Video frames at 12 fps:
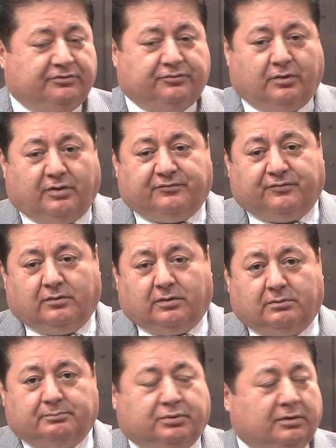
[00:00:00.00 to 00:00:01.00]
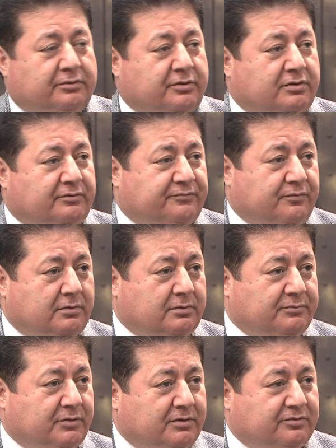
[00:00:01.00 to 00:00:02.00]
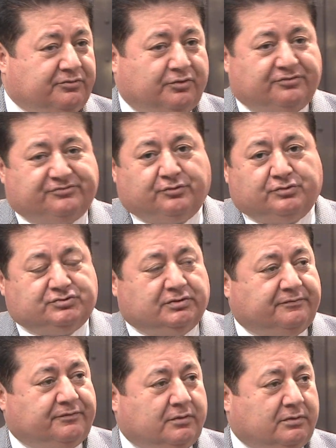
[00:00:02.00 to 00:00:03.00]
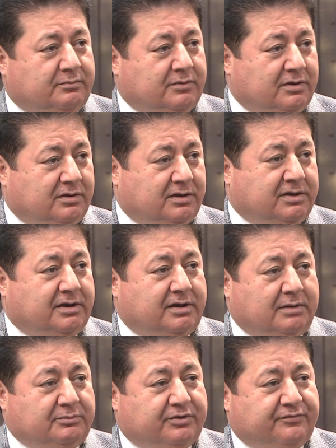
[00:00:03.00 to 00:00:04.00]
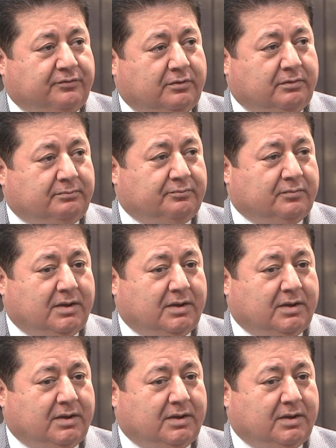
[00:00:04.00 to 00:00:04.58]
to a forum, political forum, to a social forum, economic forum.